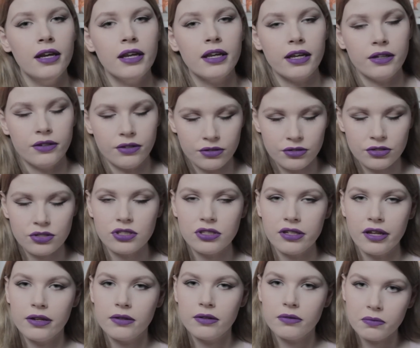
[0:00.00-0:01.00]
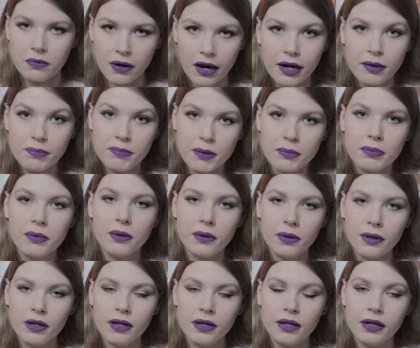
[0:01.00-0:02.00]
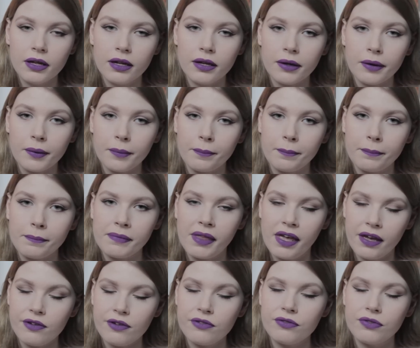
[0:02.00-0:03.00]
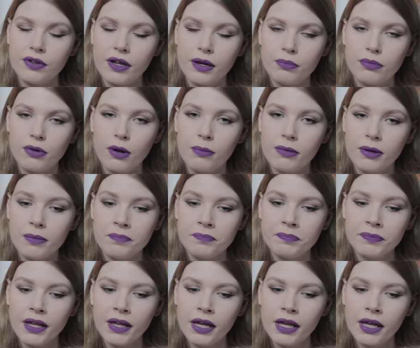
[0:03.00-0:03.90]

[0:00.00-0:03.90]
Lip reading: can understand why people have a problem.